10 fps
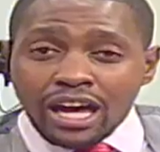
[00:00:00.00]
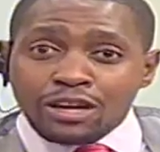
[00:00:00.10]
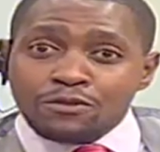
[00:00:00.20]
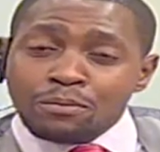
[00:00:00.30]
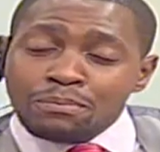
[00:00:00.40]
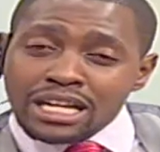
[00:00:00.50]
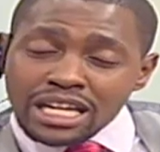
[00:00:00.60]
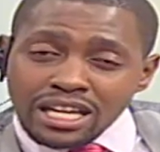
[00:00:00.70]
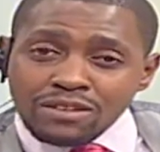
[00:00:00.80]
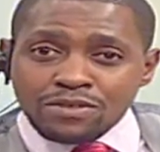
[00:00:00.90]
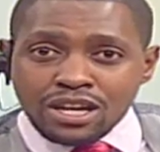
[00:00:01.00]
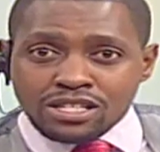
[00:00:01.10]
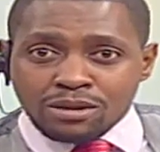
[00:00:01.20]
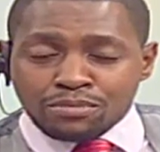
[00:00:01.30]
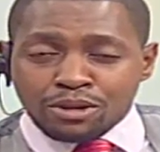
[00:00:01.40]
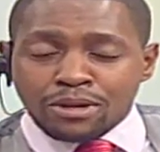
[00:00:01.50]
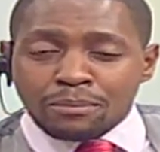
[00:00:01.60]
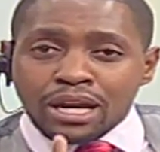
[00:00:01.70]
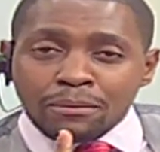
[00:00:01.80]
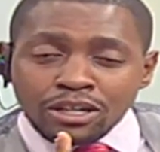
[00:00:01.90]
And if you believe there is a
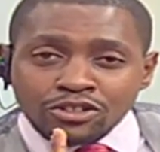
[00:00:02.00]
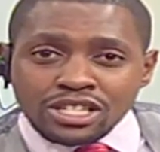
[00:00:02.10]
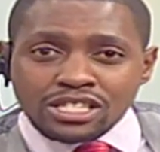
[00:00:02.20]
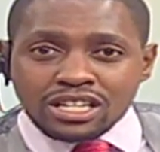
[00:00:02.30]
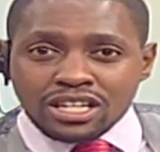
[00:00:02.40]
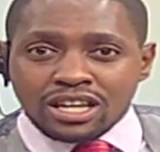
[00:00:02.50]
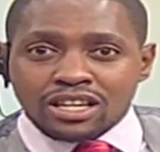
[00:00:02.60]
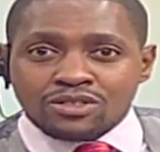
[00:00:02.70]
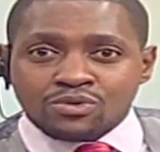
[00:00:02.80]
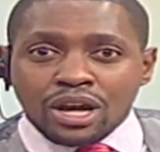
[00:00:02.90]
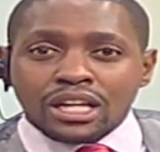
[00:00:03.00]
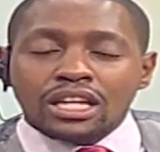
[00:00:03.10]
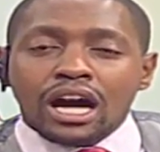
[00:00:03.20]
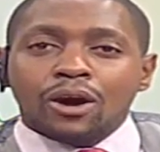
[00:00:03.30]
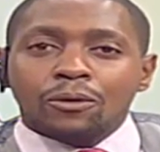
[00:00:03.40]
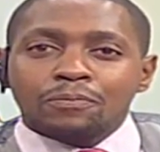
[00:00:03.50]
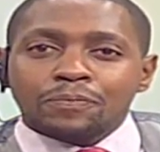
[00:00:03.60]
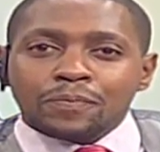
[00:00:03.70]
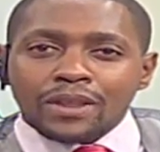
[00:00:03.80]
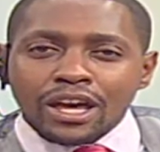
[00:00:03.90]
problem, and I'm addressing Kenyans right now,
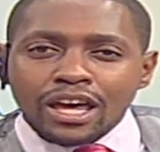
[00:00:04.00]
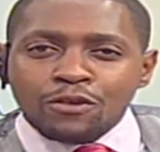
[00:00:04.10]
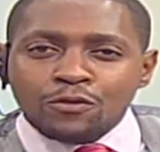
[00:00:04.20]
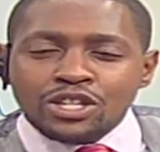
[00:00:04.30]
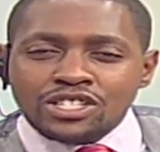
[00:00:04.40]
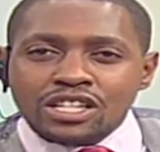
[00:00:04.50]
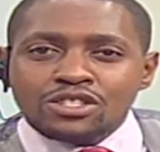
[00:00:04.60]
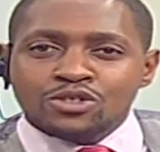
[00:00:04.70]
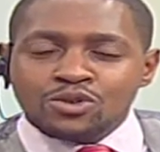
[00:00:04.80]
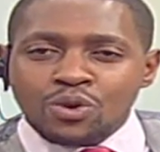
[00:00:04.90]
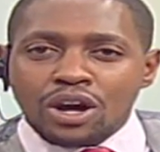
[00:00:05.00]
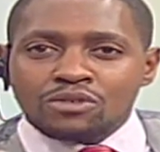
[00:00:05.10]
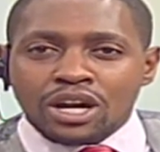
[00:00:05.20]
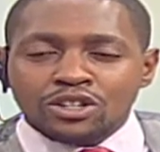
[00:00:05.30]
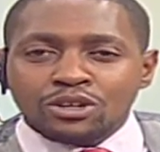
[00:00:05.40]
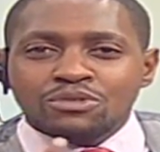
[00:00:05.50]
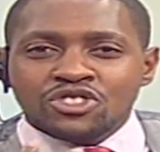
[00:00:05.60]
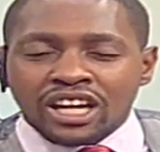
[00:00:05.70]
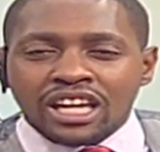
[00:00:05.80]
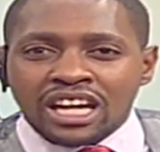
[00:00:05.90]
if we just do a random
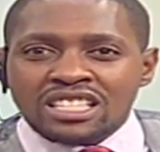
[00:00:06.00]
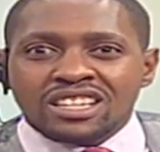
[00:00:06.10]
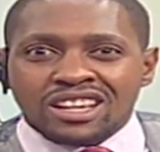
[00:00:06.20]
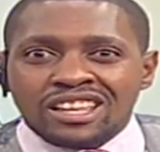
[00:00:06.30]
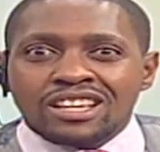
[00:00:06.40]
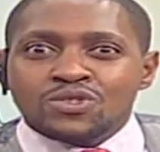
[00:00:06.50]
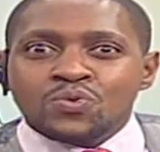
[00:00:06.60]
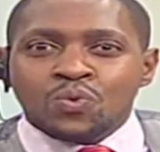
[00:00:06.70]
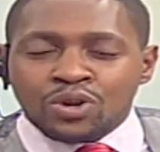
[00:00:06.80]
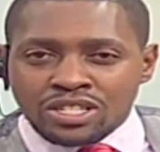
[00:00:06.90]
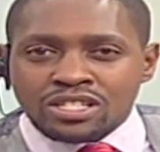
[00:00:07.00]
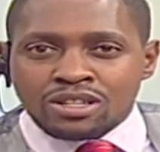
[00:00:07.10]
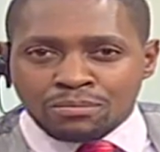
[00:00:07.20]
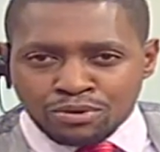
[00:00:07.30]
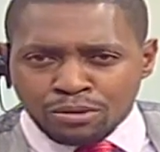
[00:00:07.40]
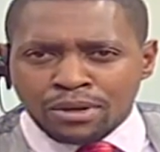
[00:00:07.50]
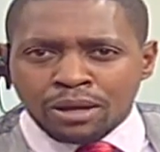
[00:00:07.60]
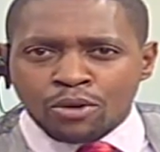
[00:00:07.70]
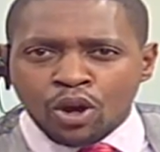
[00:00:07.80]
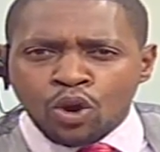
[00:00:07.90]
check and ask Kenyans what is the
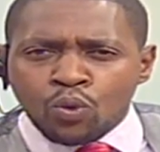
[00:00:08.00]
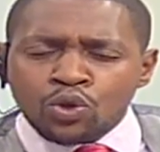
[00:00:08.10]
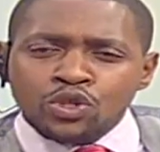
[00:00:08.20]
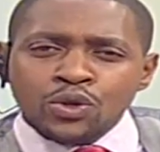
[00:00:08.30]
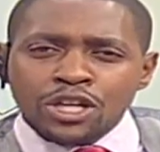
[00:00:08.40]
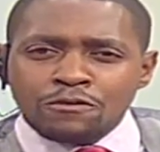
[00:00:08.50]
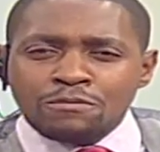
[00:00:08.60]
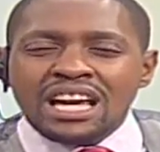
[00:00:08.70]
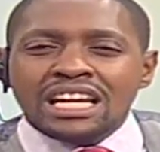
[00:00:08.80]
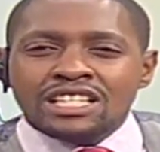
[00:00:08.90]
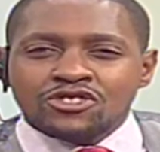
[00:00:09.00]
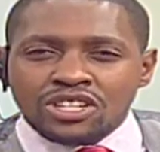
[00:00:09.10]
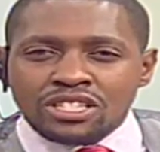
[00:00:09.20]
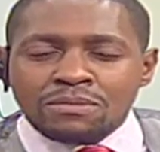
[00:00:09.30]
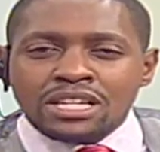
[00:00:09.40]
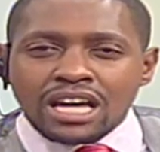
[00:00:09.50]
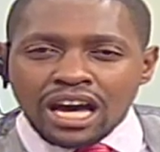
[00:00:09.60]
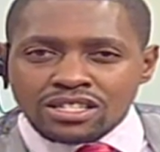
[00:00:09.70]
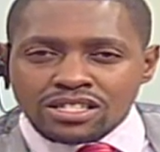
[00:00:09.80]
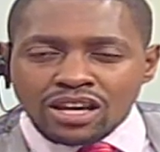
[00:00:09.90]
problem, would you give me a legitimate
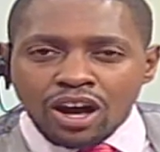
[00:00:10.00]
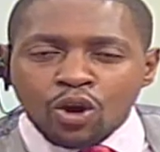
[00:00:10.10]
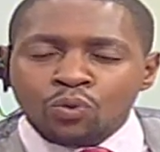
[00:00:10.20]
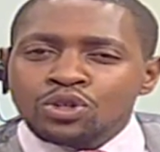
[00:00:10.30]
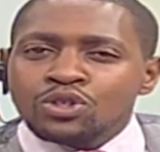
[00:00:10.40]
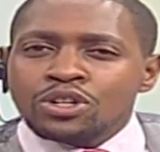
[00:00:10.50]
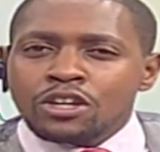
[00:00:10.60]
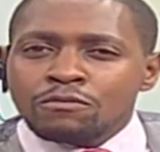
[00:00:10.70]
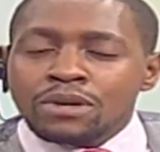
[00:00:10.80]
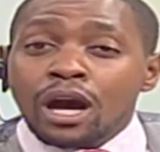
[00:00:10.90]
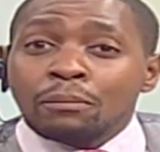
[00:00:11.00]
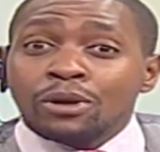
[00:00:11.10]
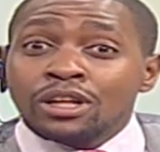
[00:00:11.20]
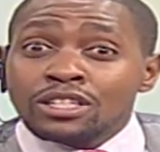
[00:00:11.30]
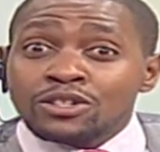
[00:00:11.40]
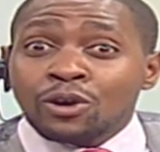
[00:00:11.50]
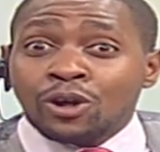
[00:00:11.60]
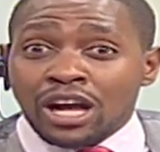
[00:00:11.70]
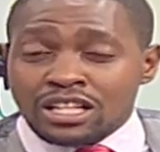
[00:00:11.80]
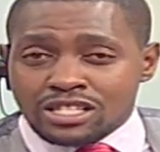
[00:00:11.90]
answer or would you give me a
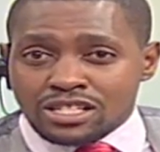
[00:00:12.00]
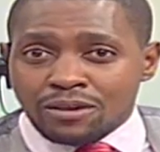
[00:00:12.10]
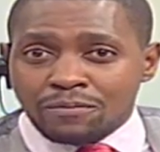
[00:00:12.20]
political answer?